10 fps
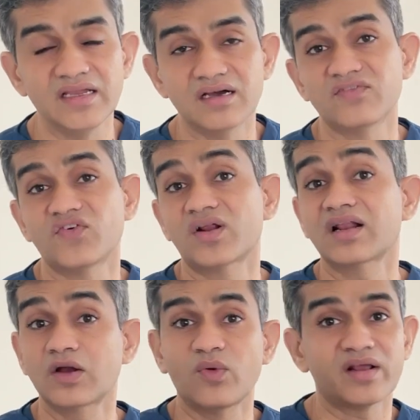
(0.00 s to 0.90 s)
for a
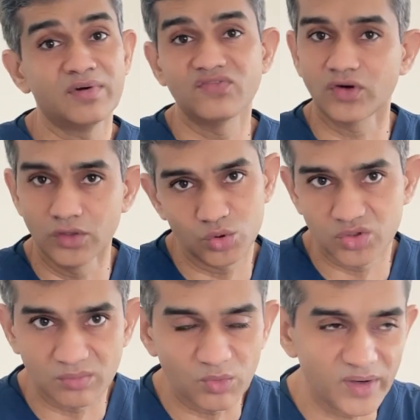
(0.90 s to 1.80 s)
requirement for a tooth
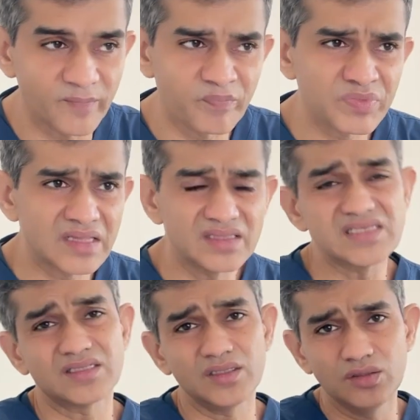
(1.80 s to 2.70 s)
removal. These
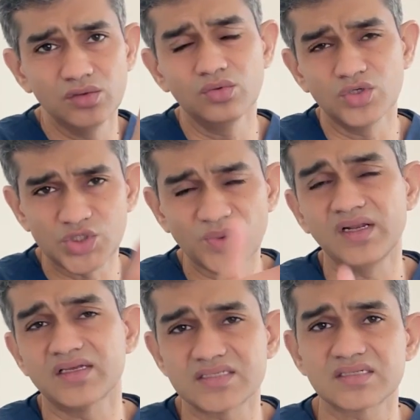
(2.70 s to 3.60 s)
are the
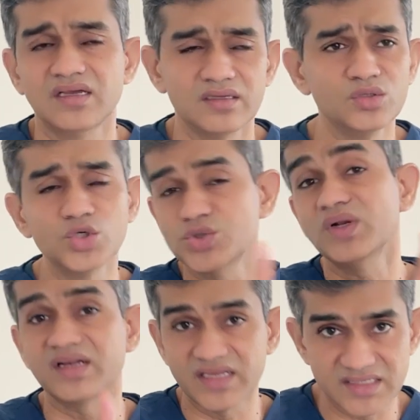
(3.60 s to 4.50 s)
usual
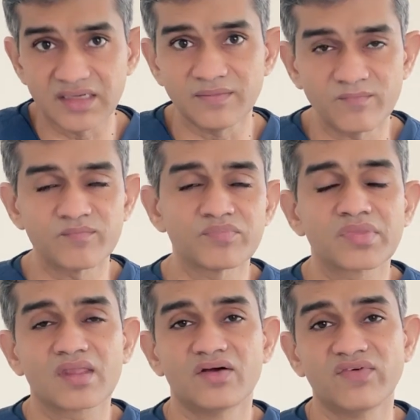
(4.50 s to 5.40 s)
reason
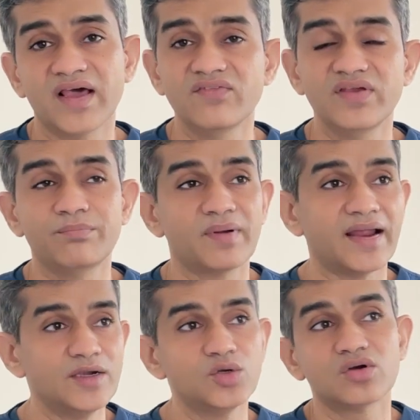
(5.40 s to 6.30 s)
where we
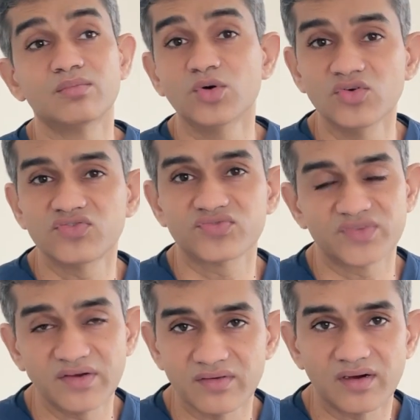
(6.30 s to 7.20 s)
plan to remove
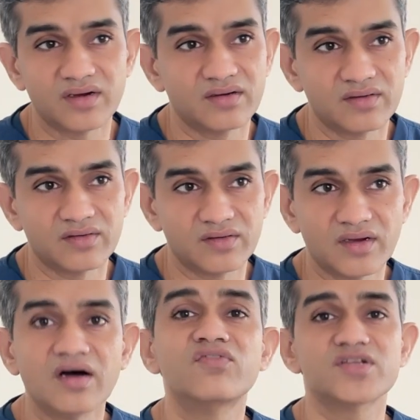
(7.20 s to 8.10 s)

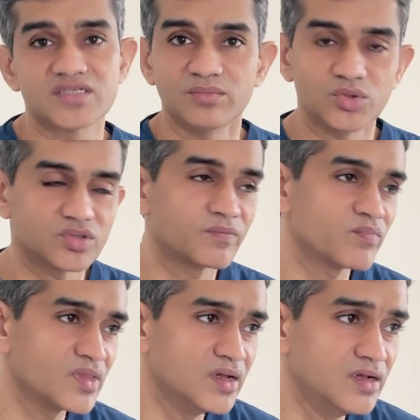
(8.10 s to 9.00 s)
a wisdom tooth.
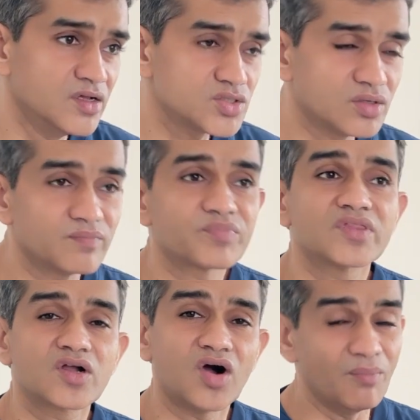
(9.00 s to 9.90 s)
So
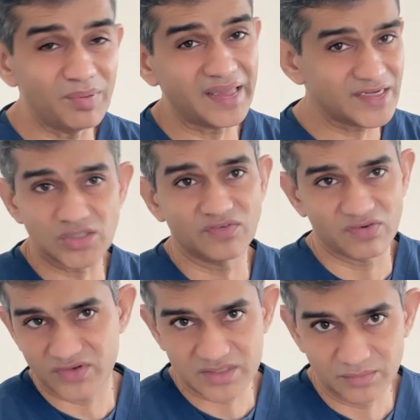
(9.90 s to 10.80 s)
the complication of a
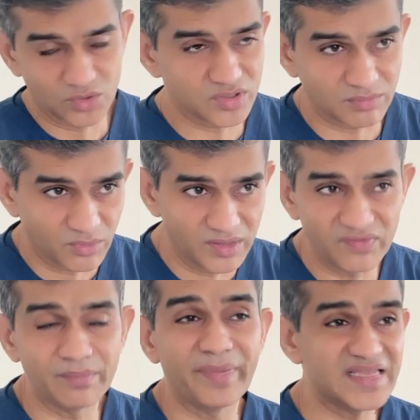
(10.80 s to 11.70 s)
wisdom tooth removal
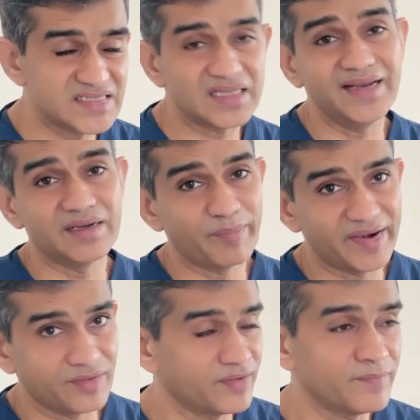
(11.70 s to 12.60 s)
will basically
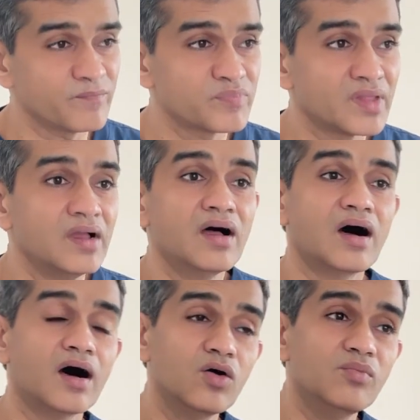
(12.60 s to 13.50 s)
depend on
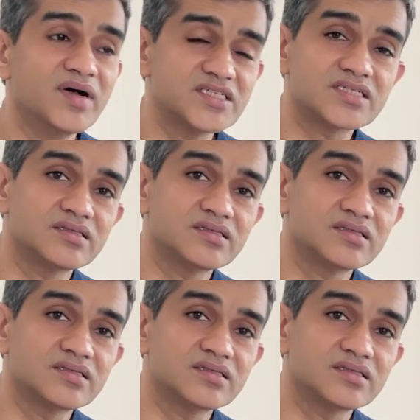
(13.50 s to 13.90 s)
how much